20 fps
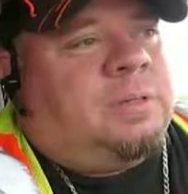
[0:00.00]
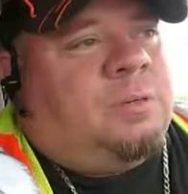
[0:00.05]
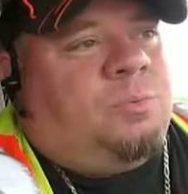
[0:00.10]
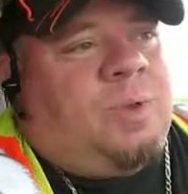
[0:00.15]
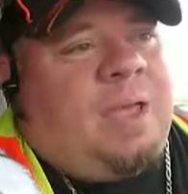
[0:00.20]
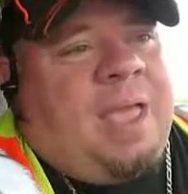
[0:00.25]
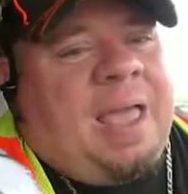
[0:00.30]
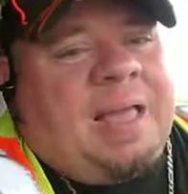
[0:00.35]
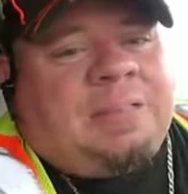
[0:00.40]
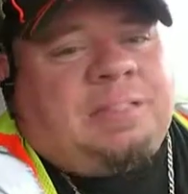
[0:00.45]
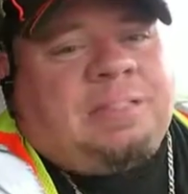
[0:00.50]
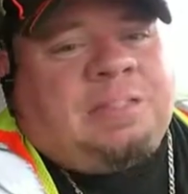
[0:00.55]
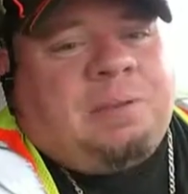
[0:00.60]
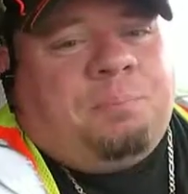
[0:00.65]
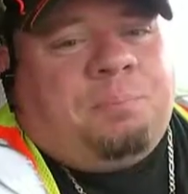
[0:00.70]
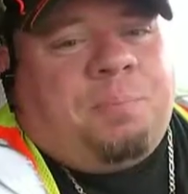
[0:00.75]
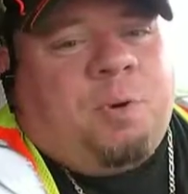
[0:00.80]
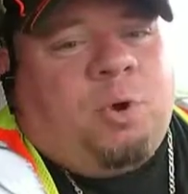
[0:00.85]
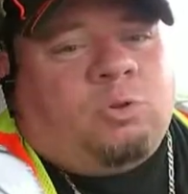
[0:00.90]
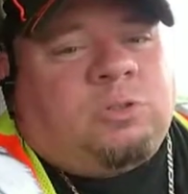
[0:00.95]
we had
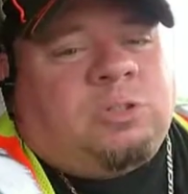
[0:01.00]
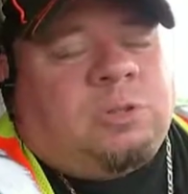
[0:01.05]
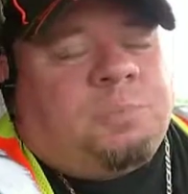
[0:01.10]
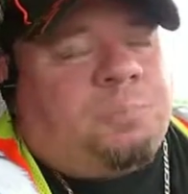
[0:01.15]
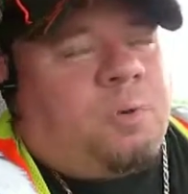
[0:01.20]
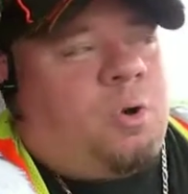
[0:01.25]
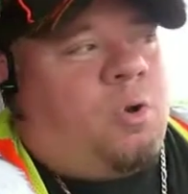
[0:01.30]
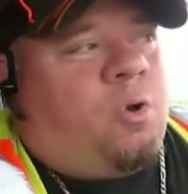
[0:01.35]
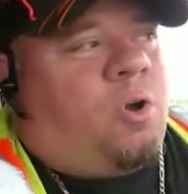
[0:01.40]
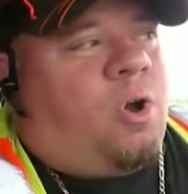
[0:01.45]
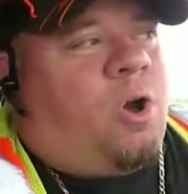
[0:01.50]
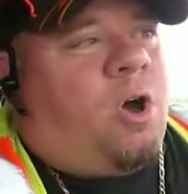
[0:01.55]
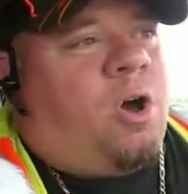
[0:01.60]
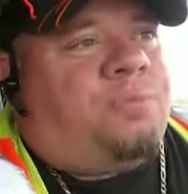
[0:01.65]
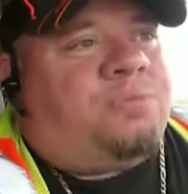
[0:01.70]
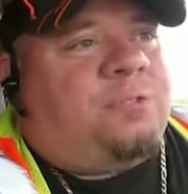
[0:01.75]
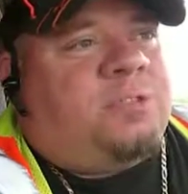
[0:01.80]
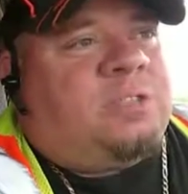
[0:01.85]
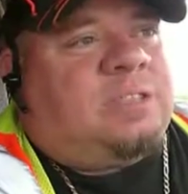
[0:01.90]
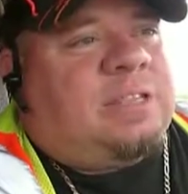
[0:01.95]
some bolts that broke
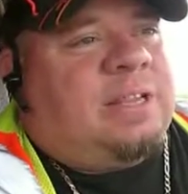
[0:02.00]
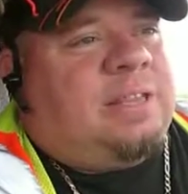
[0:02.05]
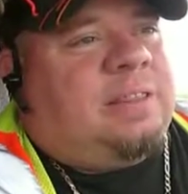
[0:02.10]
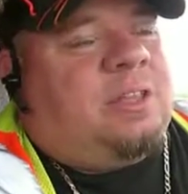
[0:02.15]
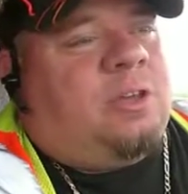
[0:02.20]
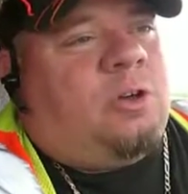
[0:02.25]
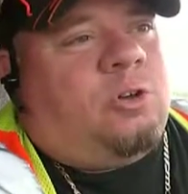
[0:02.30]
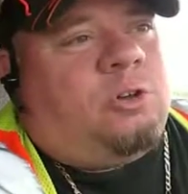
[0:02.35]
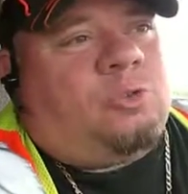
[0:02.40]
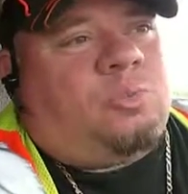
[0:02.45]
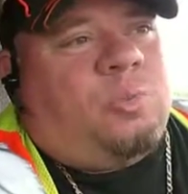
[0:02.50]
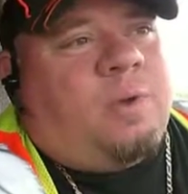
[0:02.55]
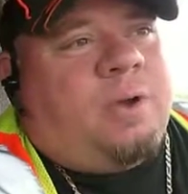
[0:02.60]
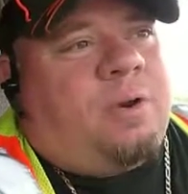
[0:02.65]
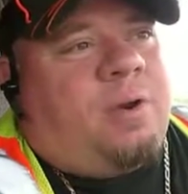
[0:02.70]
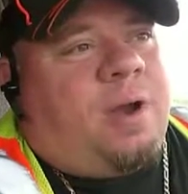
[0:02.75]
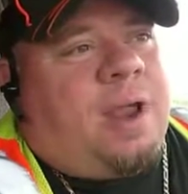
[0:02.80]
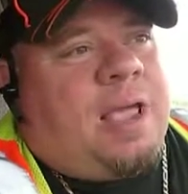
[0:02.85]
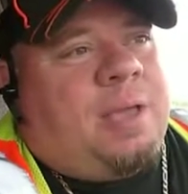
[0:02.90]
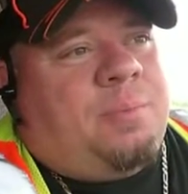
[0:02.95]
off. You seen those? We
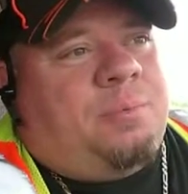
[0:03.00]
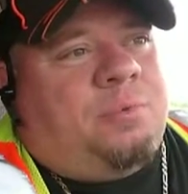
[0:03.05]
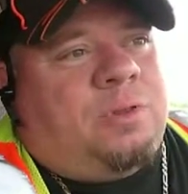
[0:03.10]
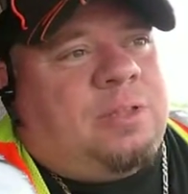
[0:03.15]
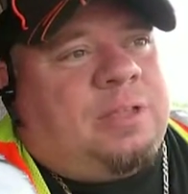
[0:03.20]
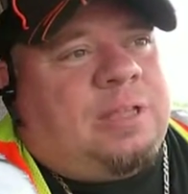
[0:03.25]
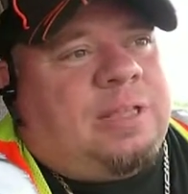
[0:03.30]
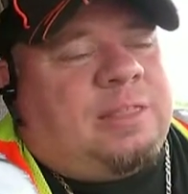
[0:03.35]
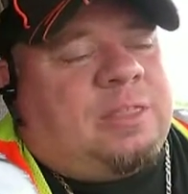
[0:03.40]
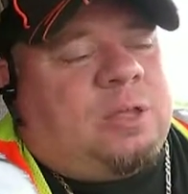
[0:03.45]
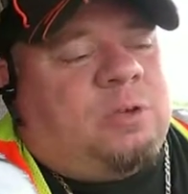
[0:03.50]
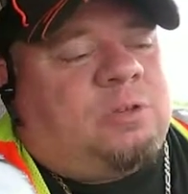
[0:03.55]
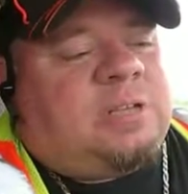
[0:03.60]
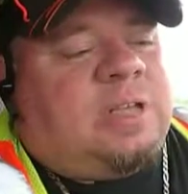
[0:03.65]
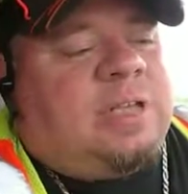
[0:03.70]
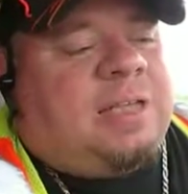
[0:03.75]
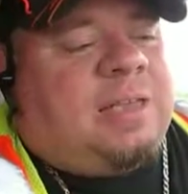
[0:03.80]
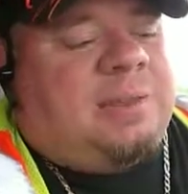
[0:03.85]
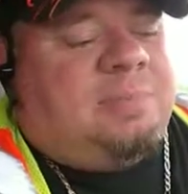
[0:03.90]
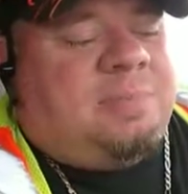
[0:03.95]
were able to get those
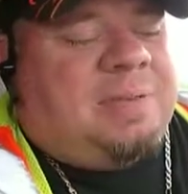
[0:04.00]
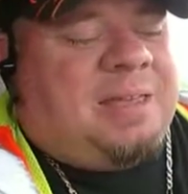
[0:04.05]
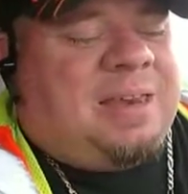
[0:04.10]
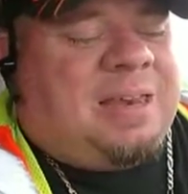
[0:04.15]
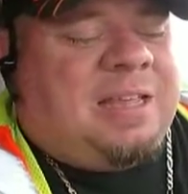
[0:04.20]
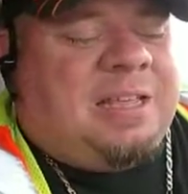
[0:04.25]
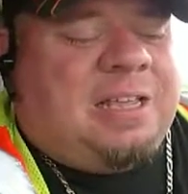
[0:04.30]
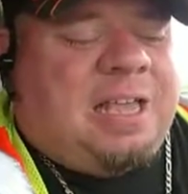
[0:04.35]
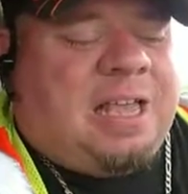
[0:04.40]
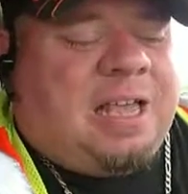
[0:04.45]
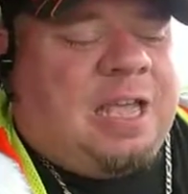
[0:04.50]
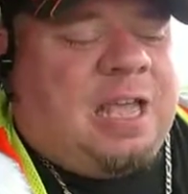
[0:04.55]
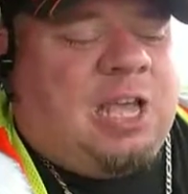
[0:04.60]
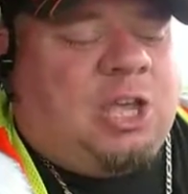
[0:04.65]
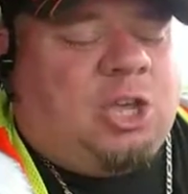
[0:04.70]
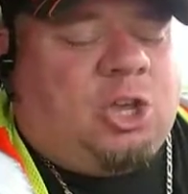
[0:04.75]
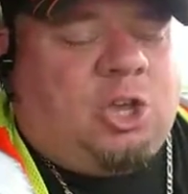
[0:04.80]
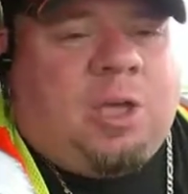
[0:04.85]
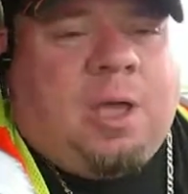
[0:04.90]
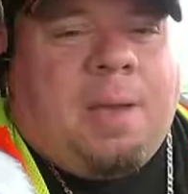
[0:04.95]
heat up, get
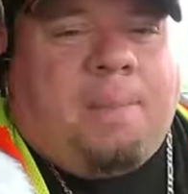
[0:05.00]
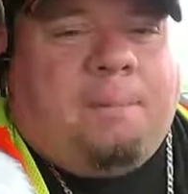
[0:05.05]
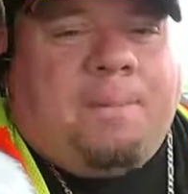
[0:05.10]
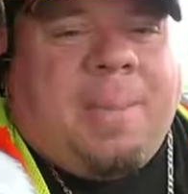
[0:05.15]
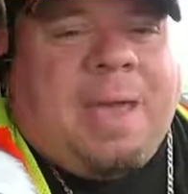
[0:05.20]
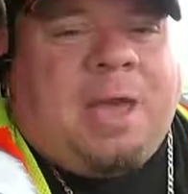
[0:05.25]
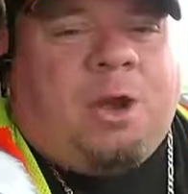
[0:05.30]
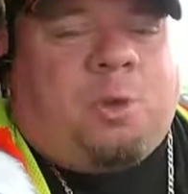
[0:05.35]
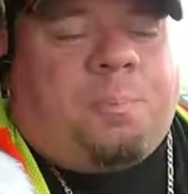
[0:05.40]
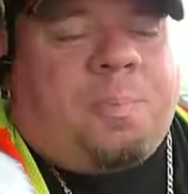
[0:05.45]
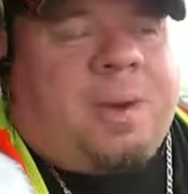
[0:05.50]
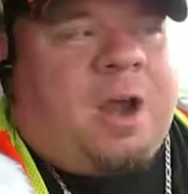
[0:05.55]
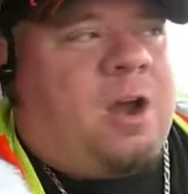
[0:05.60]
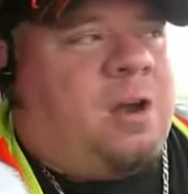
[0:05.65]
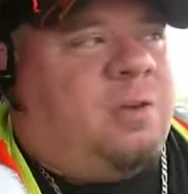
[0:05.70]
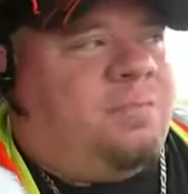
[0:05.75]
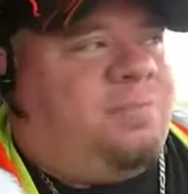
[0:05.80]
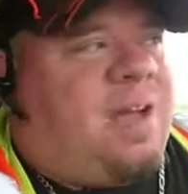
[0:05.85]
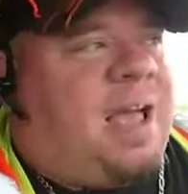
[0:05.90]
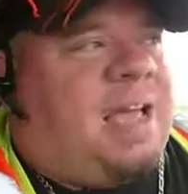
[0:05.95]
a better
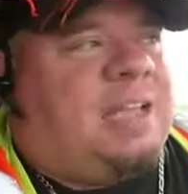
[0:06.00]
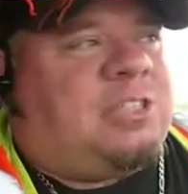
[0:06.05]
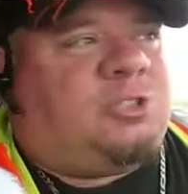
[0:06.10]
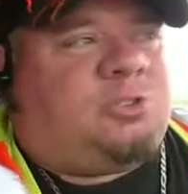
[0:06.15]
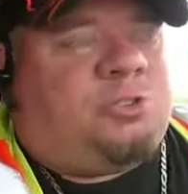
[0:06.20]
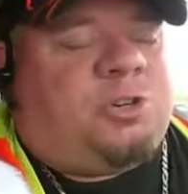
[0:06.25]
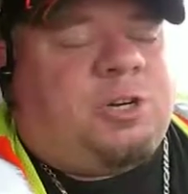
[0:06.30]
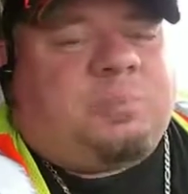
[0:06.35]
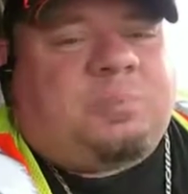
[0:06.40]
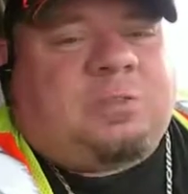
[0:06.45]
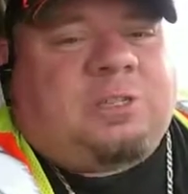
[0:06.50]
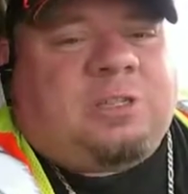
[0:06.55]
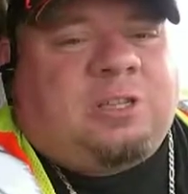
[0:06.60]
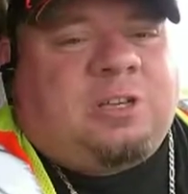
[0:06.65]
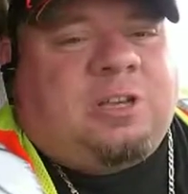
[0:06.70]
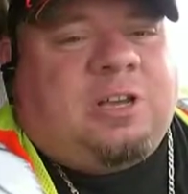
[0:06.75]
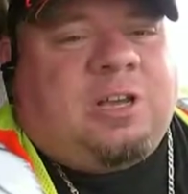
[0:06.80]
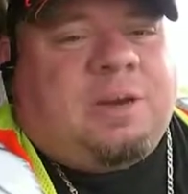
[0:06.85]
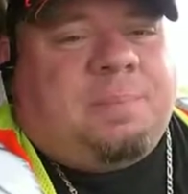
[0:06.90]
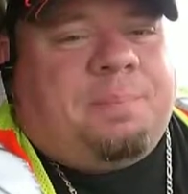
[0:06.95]
pair of vice grips that
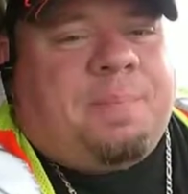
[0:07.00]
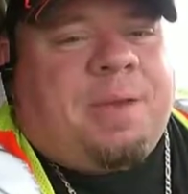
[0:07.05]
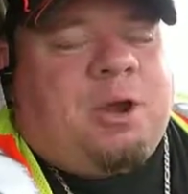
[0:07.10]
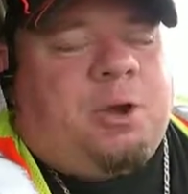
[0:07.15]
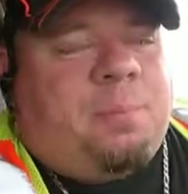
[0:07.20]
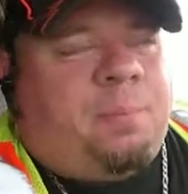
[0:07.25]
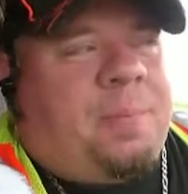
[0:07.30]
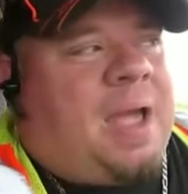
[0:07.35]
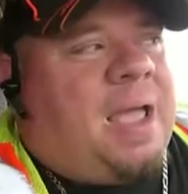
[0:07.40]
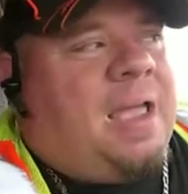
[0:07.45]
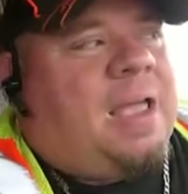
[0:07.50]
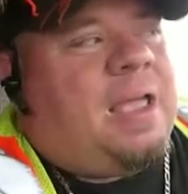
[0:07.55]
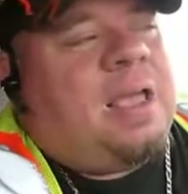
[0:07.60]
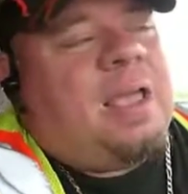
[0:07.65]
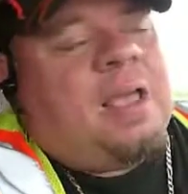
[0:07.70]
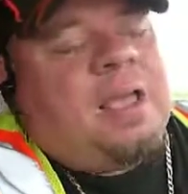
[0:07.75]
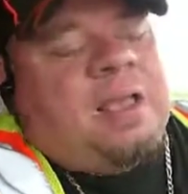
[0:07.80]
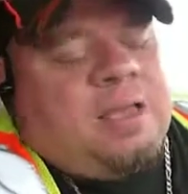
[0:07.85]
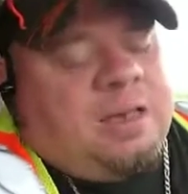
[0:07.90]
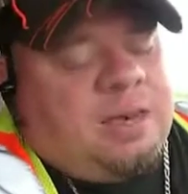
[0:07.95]
could get a better bite.
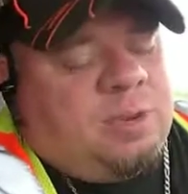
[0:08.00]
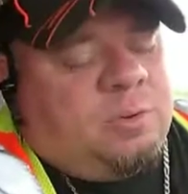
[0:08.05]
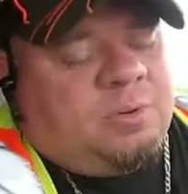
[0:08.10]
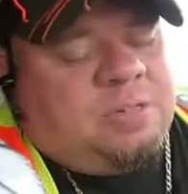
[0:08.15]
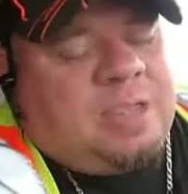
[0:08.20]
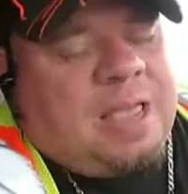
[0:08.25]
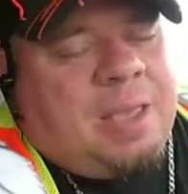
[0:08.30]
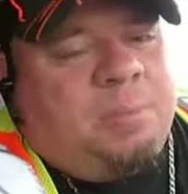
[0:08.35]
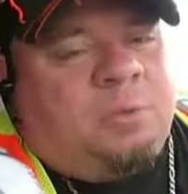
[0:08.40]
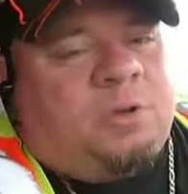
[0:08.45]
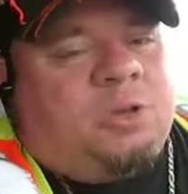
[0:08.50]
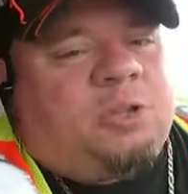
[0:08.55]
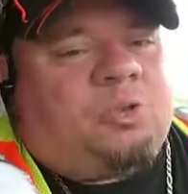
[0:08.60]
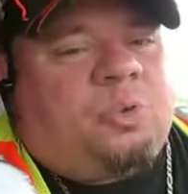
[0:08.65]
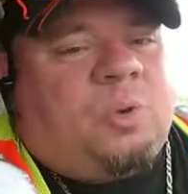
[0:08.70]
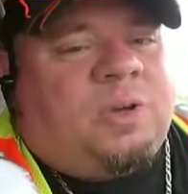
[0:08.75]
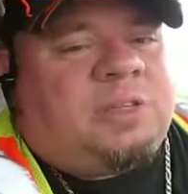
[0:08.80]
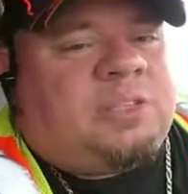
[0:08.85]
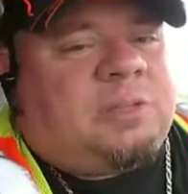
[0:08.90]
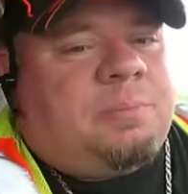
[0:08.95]
And he was able to
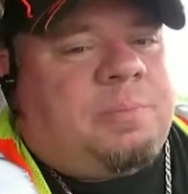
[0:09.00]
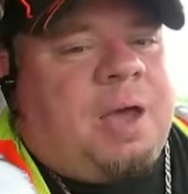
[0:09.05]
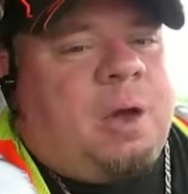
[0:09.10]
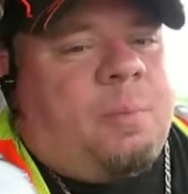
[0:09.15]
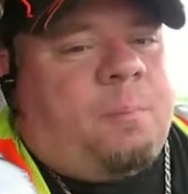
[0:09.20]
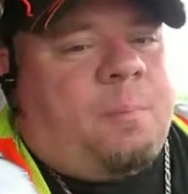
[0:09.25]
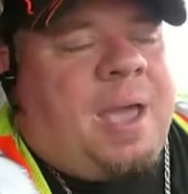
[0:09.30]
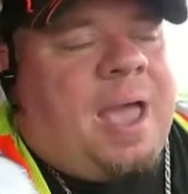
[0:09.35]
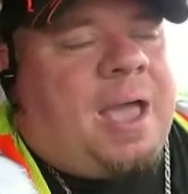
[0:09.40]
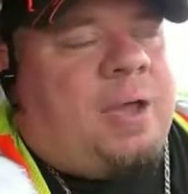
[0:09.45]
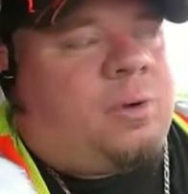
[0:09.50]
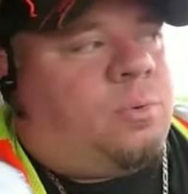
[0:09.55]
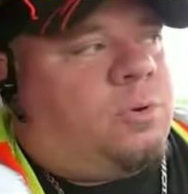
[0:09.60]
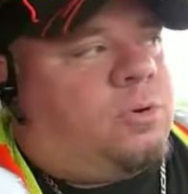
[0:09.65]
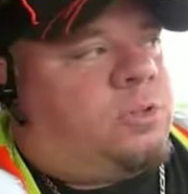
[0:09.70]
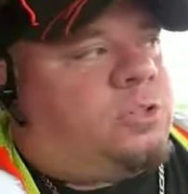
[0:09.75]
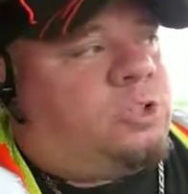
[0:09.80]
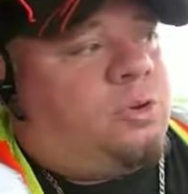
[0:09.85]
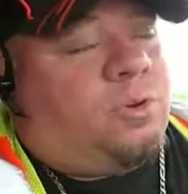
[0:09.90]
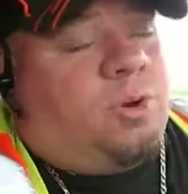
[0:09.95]
twist them out
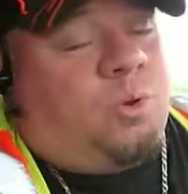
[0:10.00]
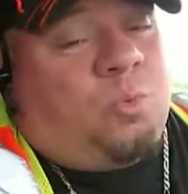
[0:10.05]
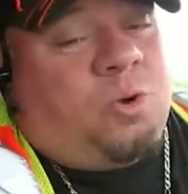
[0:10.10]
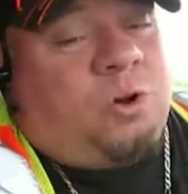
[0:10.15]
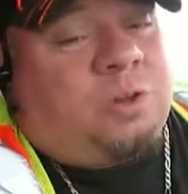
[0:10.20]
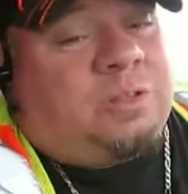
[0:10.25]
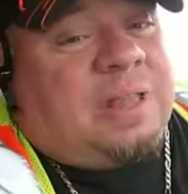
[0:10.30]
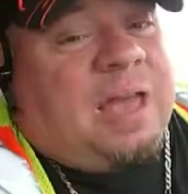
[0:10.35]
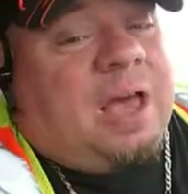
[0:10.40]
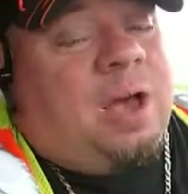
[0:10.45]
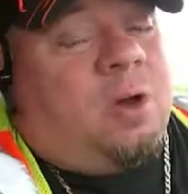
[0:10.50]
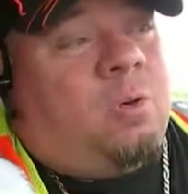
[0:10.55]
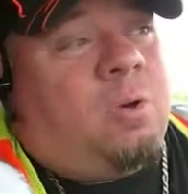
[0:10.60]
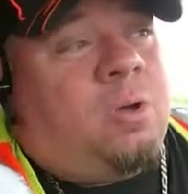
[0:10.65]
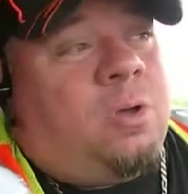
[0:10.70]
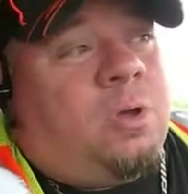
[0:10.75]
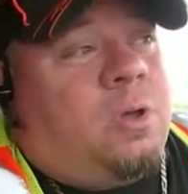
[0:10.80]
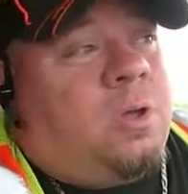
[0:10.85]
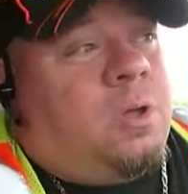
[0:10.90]
backwards, so it worked out.